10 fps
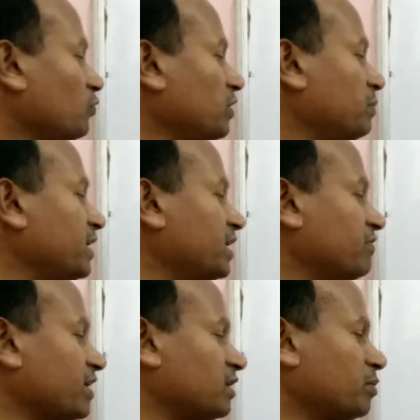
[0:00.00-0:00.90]
VB
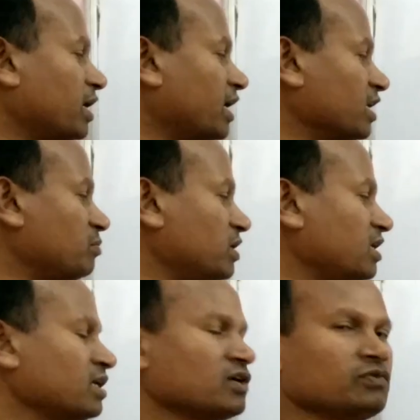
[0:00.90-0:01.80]
divided by
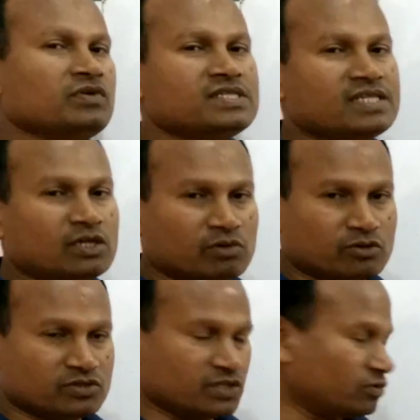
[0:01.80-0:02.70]
IB, VC equal
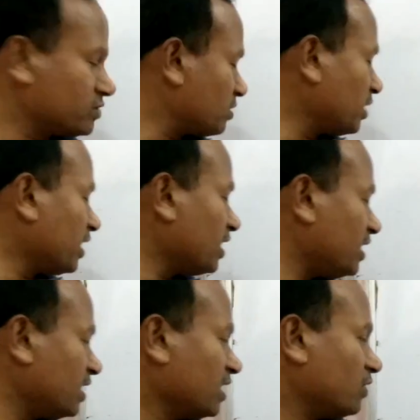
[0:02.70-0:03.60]
to 0.
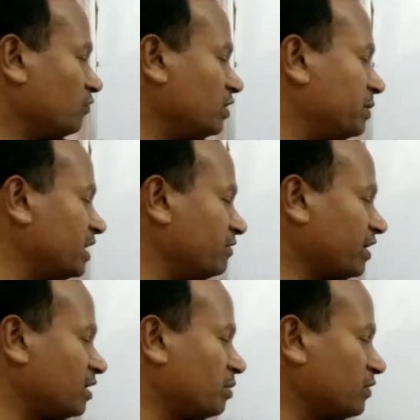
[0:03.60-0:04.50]
Similarly, VB
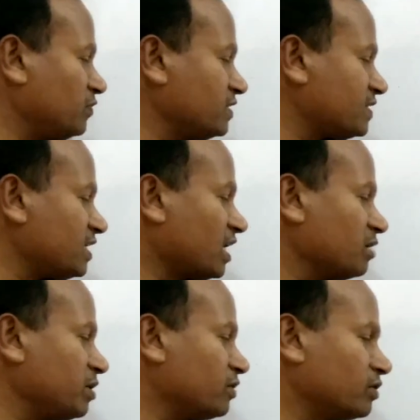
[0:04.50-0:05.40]
divided by VC,
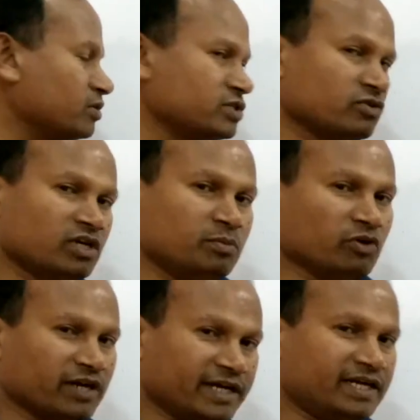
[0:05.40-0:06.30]
IB equal to 0. If
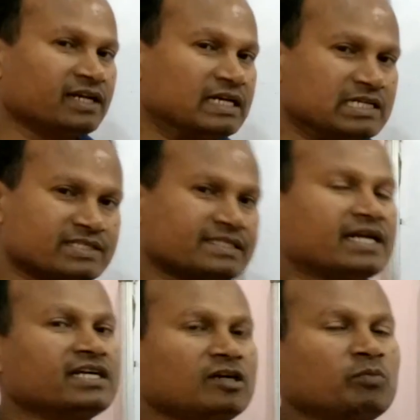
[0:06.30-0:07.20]
you read
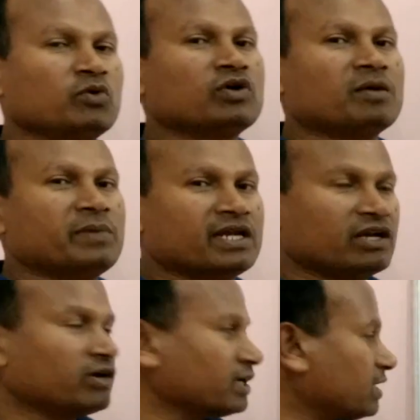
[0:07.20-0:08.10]
standard book of
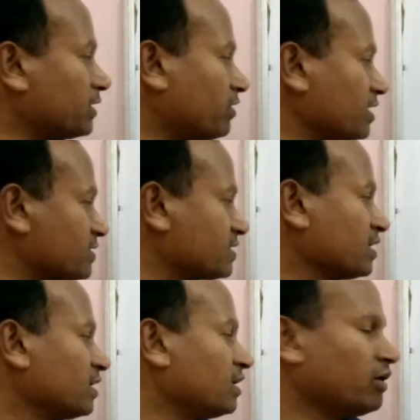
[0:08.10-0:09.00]
analog electronics
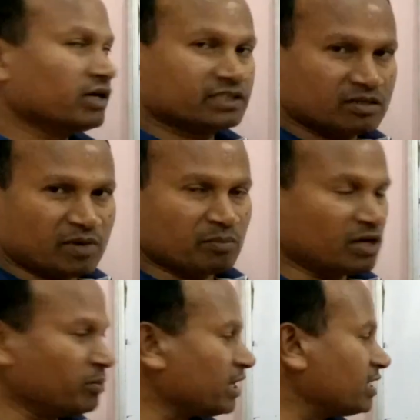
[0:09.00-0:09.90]
authored by
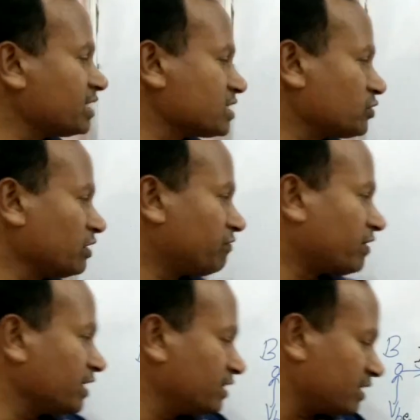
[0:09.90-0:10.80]
Milman Alkias, you will
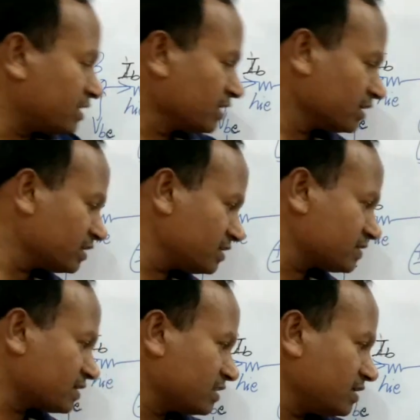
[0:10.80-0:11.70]
find that these
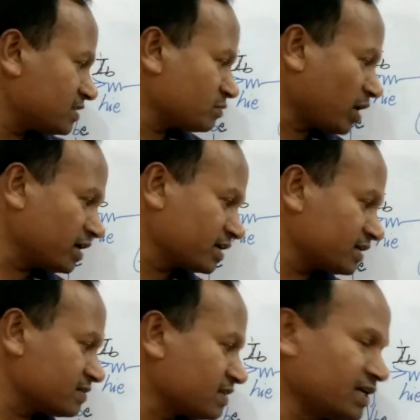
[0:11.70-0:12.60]
are the smaller
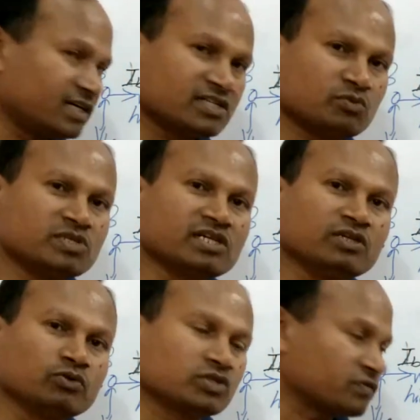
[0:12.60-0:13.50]
case letters which are
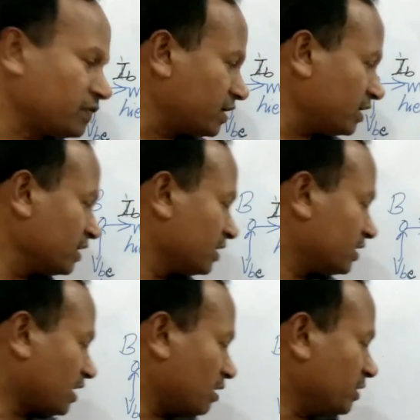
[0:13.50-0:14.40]
used for,
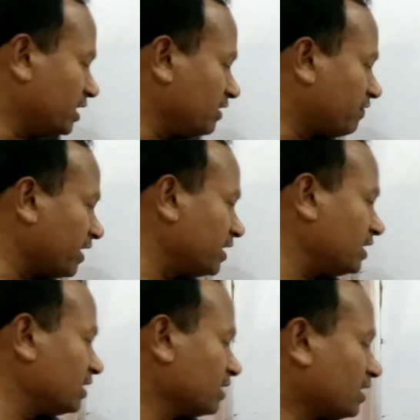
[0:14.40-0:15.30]

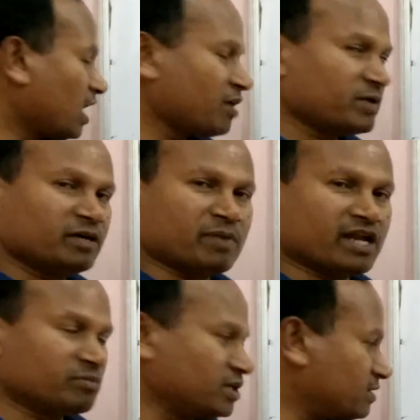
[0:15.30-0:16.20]
defining hybrid
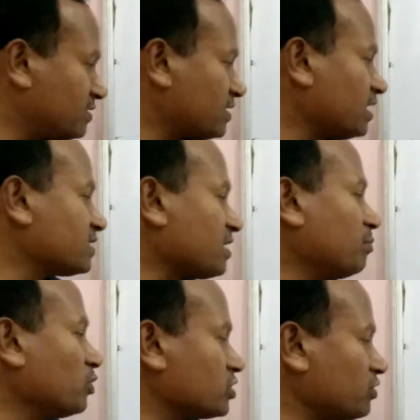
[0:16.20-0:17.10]
parameters. And
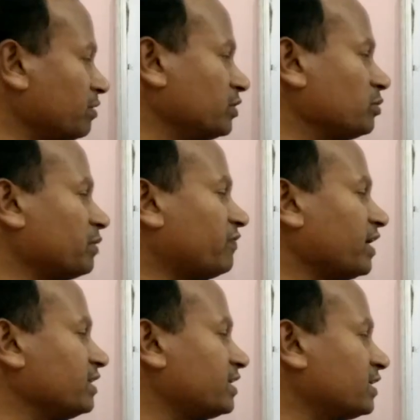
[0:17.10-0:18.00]
some books you will
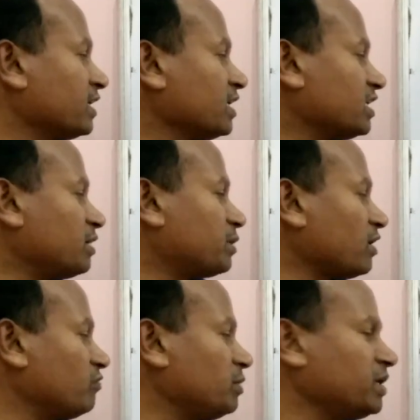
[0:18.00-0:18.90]
find that
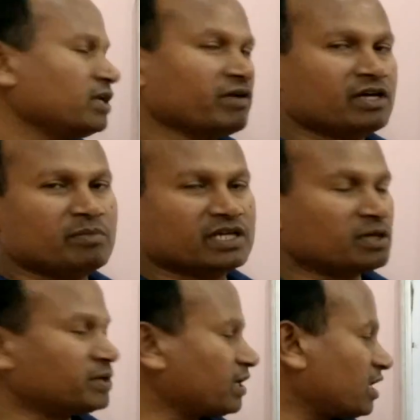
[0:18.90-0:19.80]
capital VB divided by
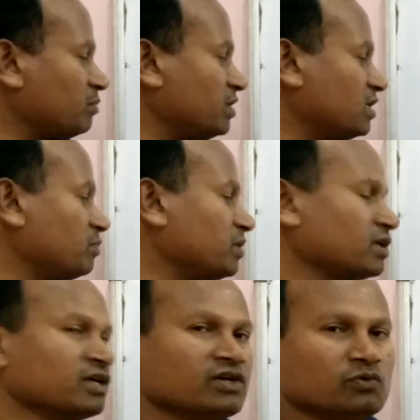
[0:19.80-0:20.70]
capital IB
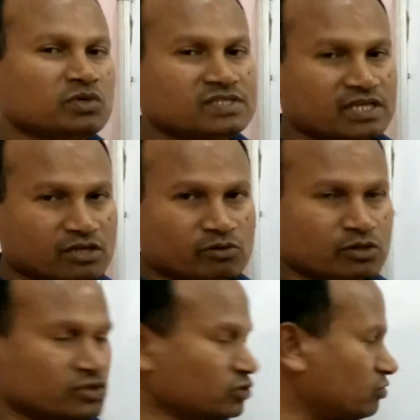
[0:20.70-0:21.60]
keeping VC equal
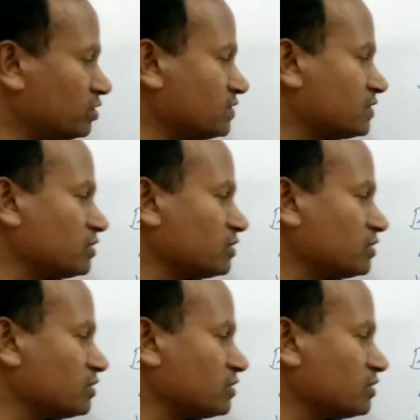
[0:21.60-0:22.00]
to 0. This is